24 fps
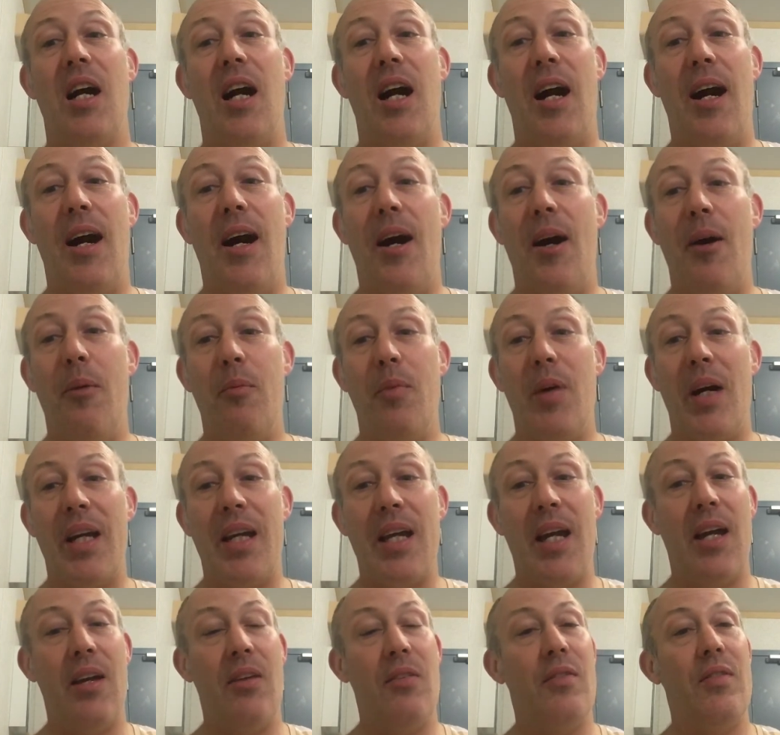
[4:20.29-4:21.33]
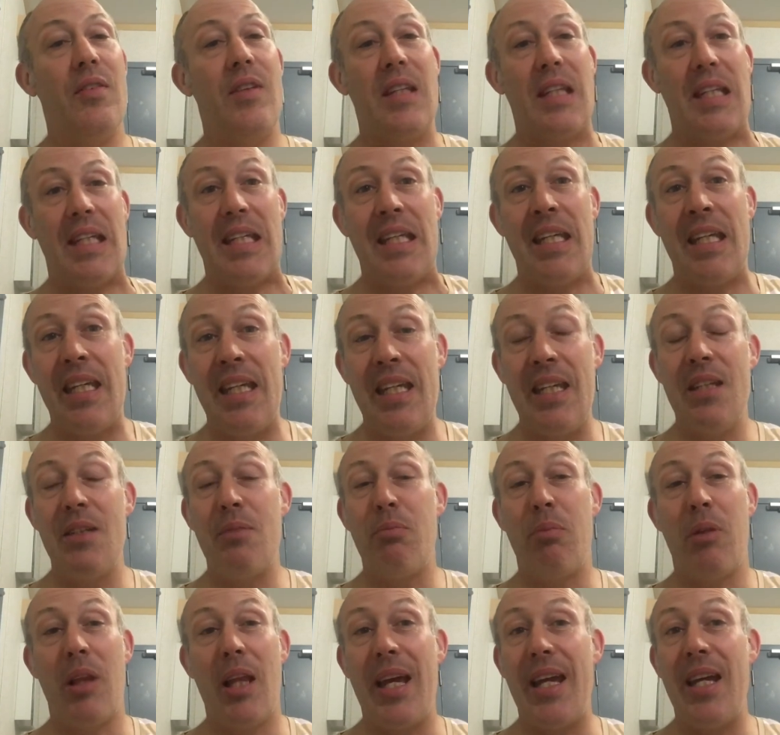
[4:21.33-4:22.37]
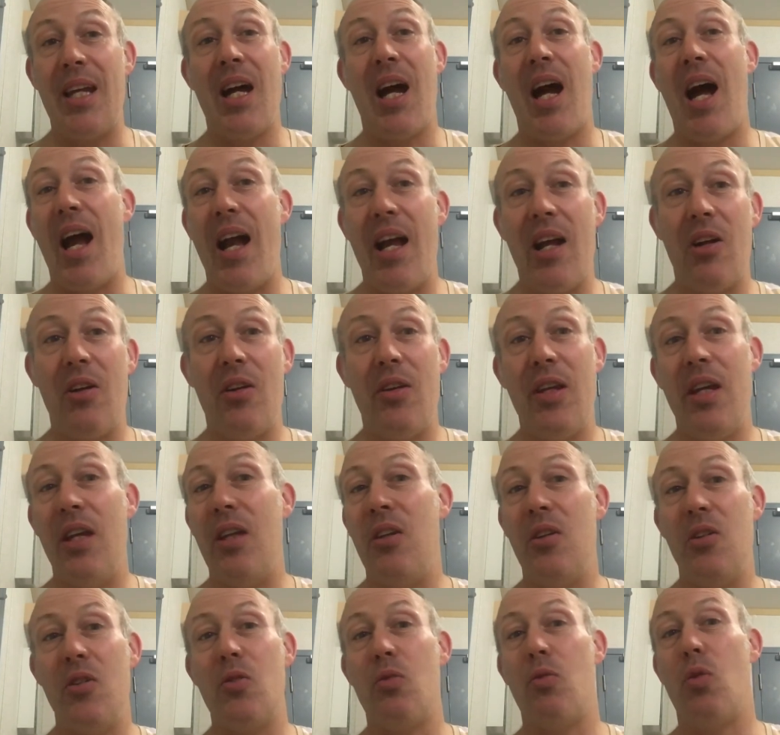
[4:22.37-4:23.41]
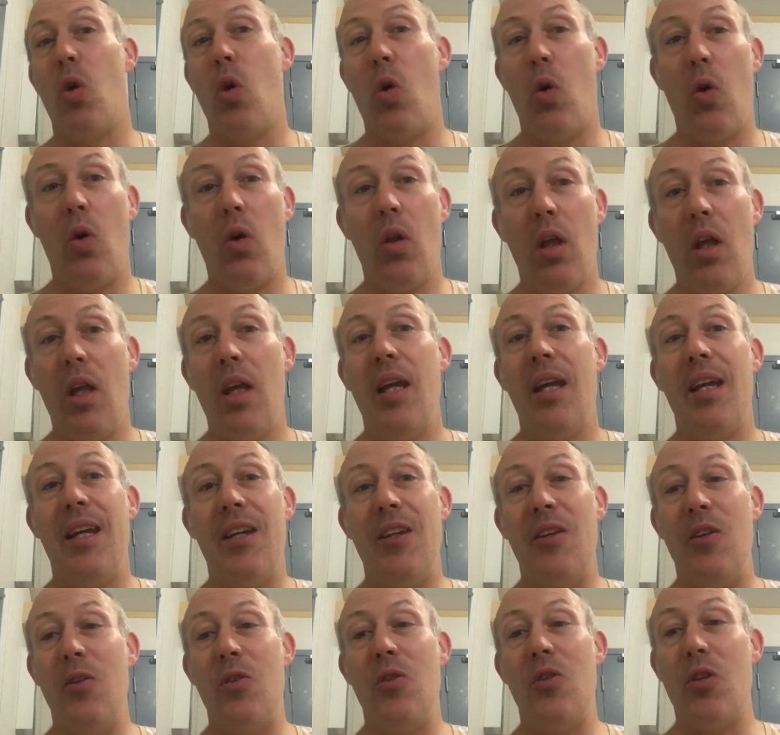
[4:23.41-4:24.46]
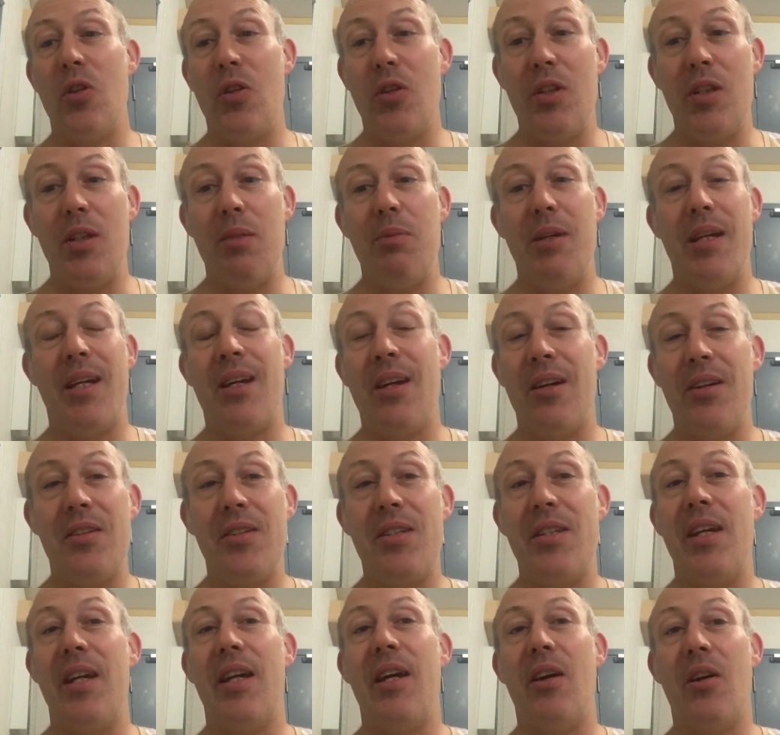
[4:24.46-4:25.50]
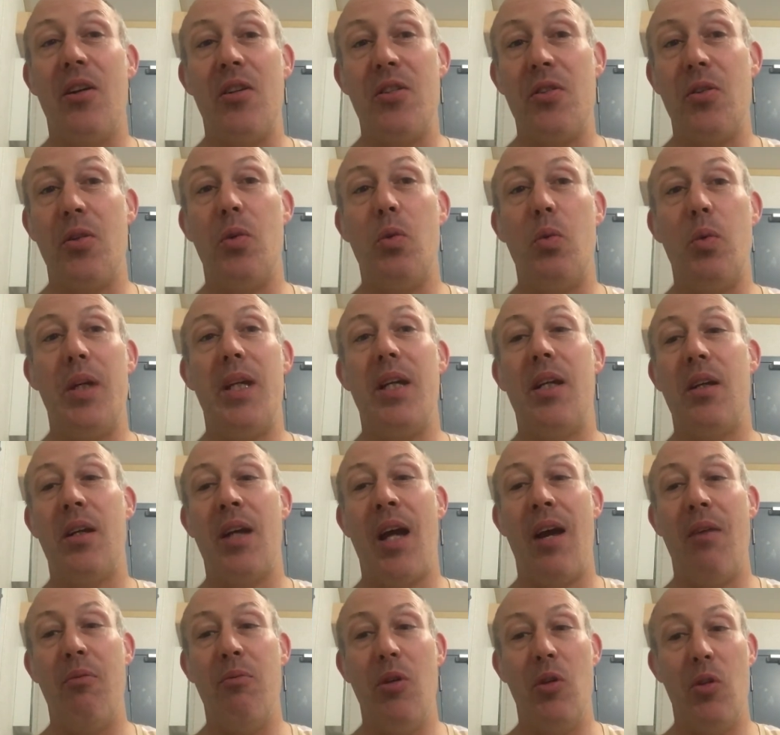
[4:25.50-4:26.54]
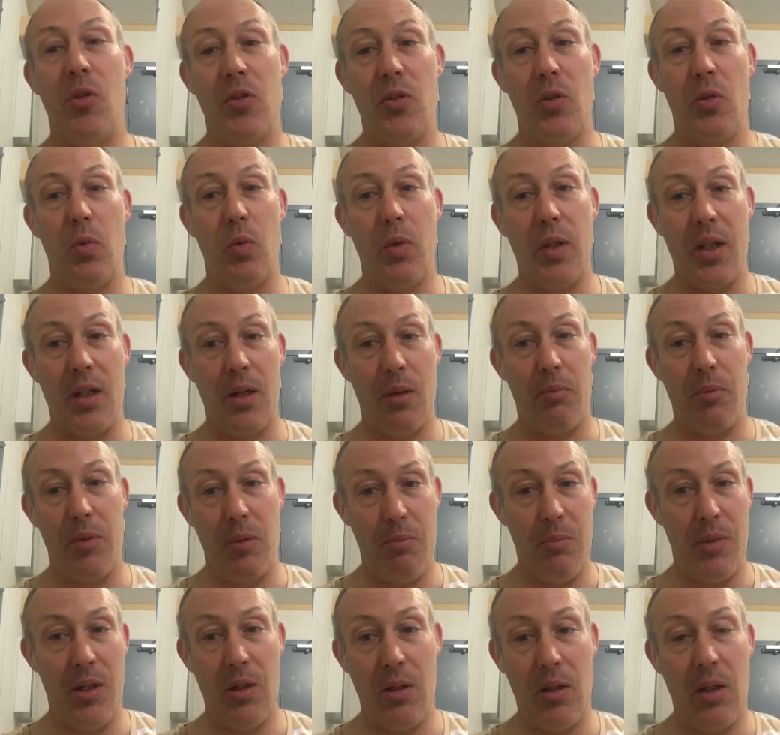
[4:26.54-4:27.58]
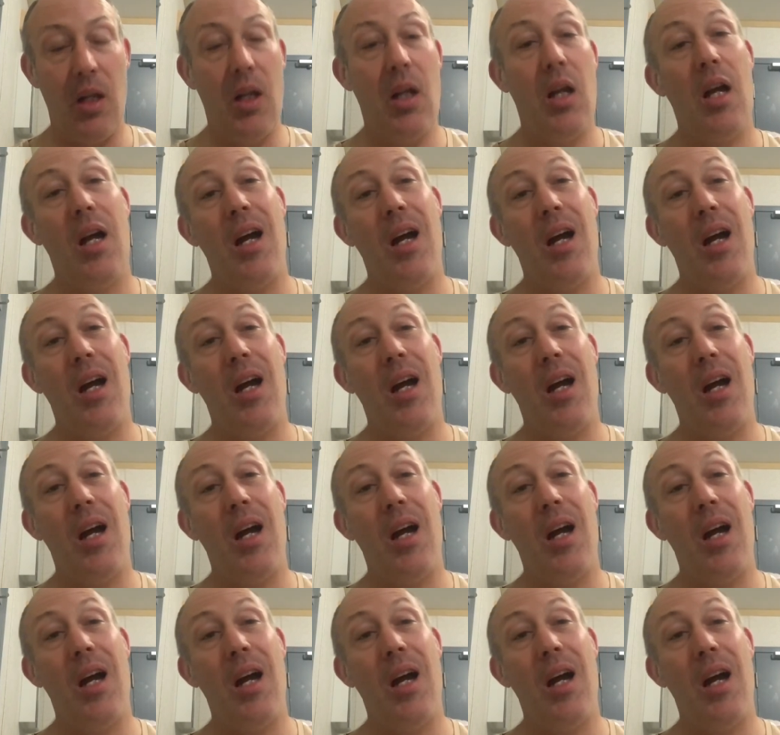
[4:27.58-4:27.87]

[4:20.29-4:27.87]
Um, again, he's played higher than his role in New Jersey because they are so weak, have been so weak up the middle.